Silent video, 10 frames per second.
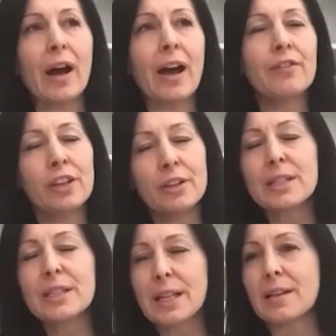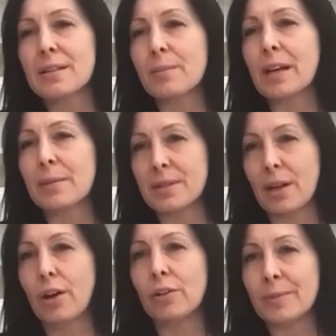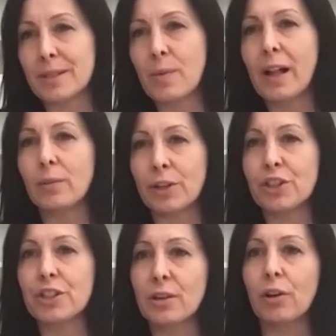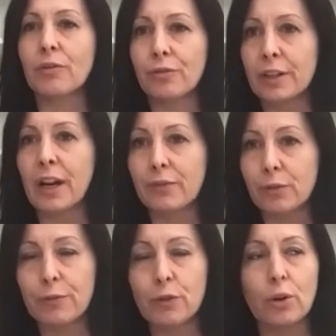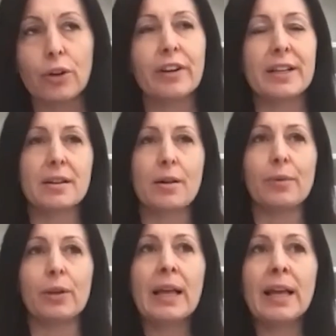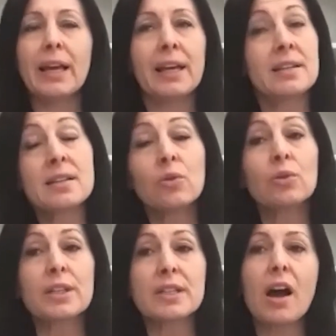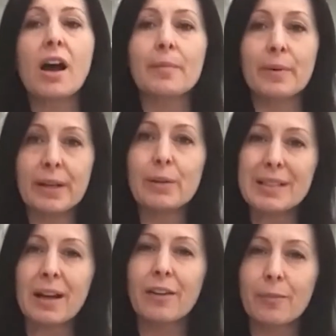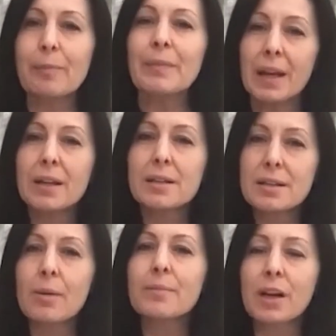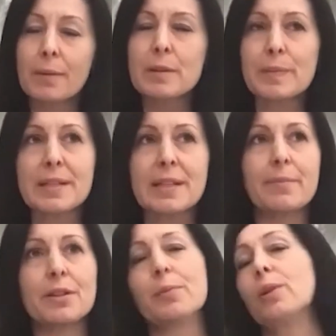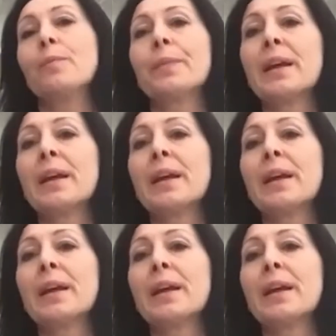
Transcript: I've noticed that sometimes at home as well, when she's gone for a knife or fork, for example. It isn't all the time, but it was sometimes perceptible.